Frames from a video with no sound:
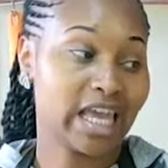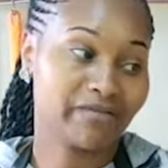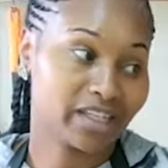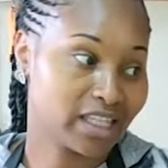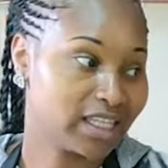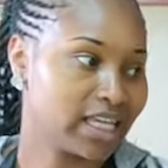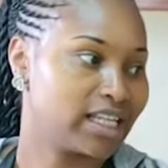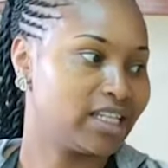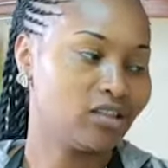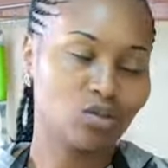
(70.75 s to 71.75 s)
everything that
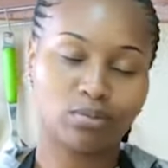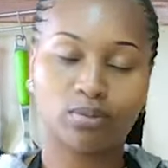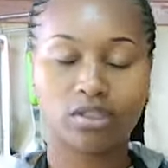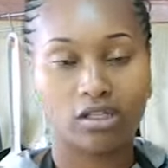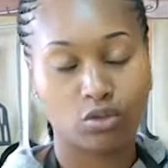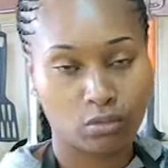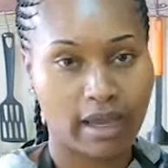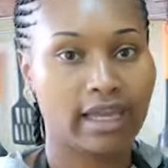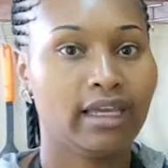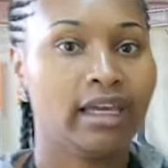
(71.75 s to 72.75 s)
I need to put into
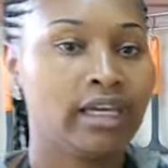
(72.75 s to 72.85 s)
my